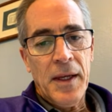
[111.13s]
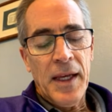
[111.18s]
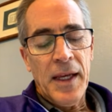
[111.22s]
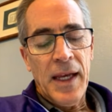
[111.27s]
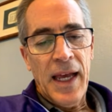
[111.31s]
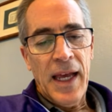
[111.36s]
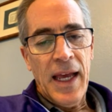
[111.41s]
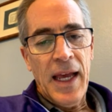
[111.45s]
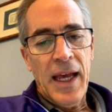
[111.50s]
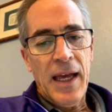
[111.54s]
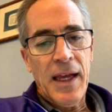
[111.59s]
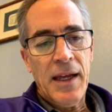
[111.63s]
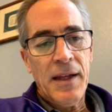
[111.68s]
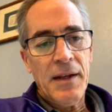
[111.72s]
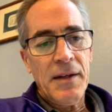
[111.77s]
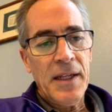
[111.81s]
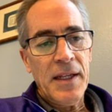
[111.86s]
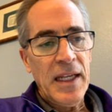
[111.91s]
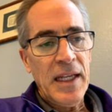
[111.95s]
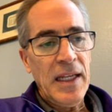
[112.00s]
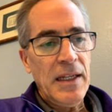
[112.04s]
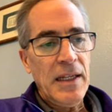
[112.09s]

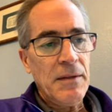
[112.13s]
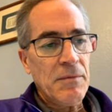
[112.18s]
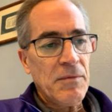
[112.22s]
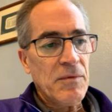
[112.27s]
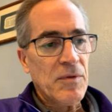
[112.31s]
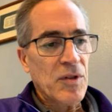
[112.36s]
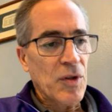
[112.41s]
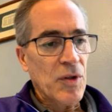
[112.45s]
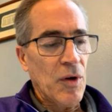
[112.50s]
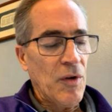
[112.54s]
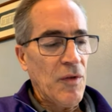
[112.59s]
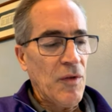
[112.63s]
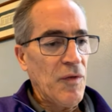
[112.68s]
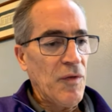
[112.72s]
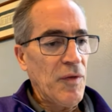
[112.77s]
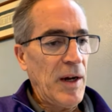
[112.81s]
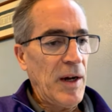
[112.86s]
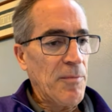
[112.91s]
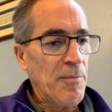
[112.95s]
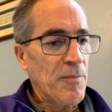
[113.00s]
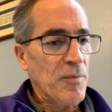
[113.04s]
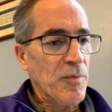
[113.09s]
And he sort of
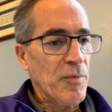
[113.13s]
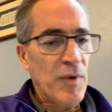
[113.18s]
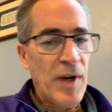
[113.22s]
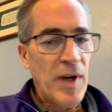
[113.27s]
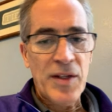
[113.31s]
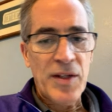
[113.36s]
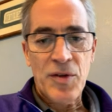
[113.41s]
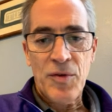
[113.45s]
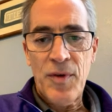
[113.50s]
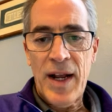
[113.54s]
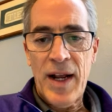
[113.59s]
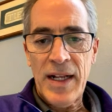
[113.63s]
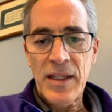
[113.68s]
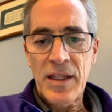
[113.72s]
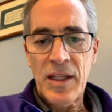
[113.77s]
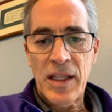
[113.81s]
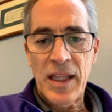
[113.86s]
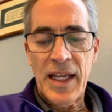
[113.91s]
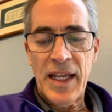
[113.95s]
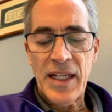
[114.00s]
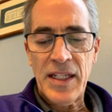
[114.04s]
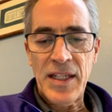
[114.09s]
helped resurrect
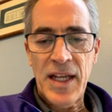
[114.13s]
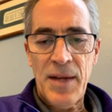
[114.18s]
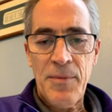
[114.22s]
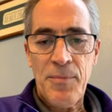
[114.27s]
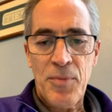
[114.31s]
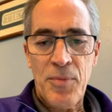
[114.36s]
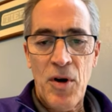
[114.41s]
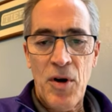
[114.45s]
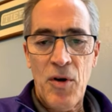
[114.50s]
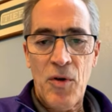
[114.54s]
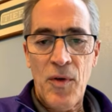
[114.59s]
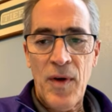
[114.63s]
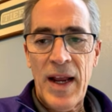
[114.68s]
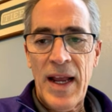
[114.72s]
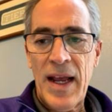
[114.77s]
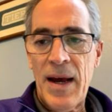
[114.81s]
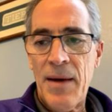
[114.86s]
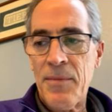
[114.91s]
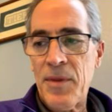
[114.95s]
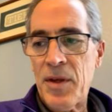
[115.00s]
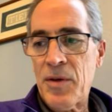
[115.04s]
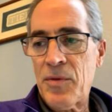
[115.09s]
the Lakeside
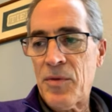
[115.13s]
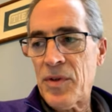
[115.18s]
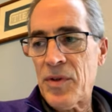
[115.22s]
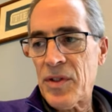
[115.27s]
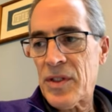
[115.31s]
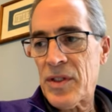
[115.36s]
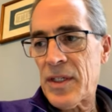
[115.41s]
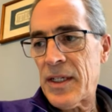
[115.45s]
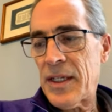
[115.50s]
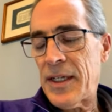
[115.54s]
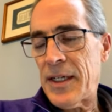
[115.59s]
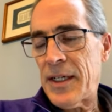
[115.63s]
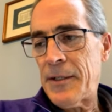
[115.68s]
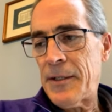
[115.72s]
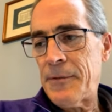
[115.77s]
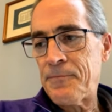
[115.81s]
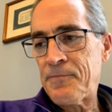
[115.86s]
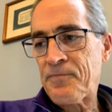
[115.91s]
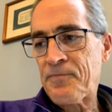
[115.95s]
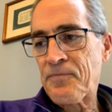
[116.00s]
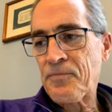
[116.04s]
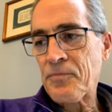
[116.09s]
program that was a
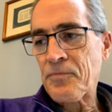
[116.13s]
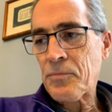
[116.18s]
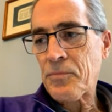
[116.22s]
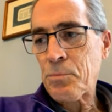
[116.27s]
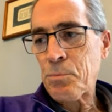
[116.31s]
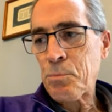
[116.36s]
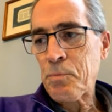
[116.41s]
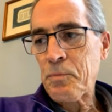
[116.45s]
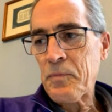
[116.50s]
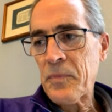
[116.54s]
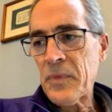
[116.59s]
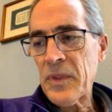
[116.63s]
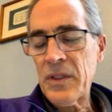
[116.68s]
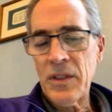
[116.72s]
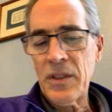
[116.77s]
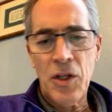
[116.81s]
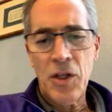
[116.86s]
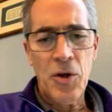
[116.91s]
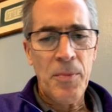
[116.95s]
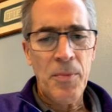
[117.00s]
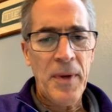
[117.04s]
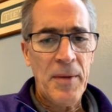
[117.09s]

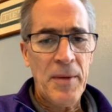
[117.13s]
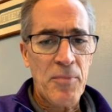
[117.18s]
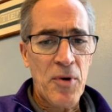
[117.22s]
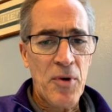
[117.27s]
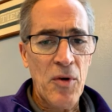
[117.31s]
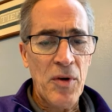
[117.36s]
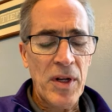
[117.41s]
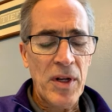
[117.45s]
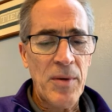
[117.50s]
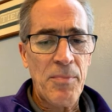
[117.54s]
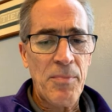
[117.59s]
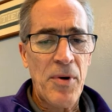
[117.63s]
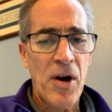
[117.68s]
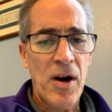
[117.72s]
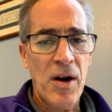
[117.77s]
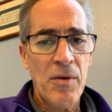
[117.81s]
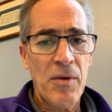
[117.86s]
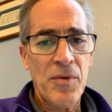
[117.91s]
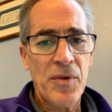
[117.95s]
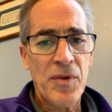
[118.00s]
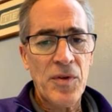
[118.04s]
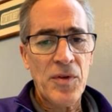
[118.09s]
little bit broken
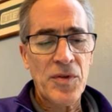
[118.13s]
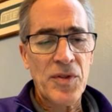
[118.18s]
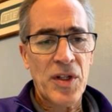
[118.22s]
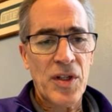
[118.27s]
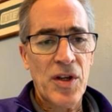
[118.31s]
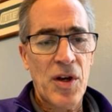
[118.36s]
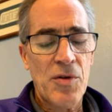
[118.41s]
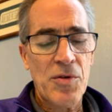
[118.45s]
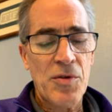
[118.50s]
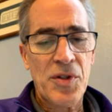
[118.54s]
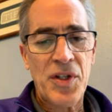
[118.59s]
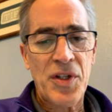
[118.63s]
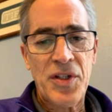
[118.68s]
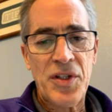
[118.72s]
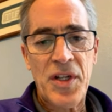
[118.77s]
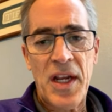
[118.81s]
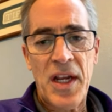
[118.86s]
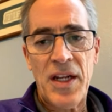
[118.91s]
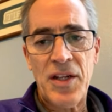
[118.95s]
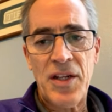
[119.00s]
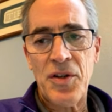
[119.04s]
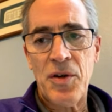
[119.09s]
apart when there was a coaching
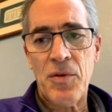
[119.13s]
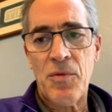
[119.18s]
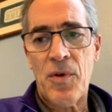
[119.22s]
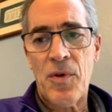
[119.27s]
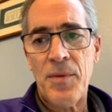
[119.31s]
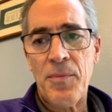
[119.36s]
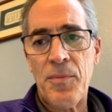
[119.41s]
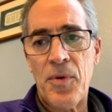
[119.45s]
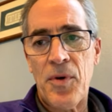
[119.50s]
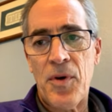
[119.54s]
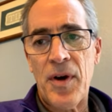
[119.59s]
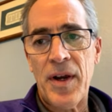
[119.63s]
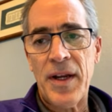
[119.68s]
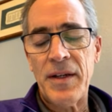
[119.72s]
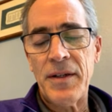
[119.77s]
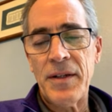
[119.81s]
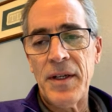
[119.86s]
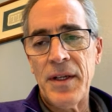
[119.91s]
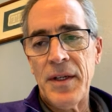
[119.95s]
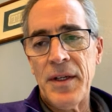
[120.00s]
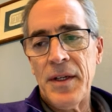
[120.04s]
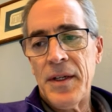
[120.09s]
change at one point.